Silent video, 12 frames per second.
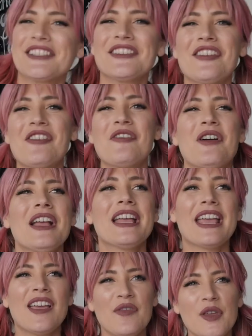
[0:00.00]
So
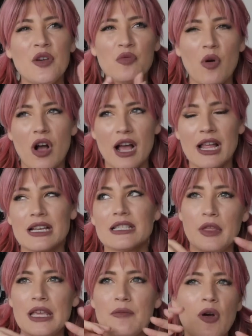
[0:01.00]
if you want
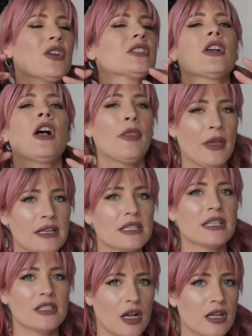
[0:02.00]
the most
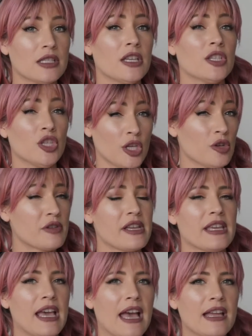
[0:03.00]
authentic sausage you can
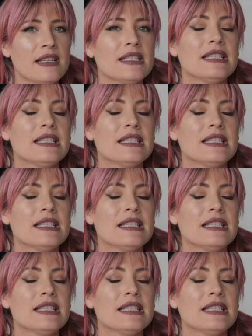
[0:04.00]
get,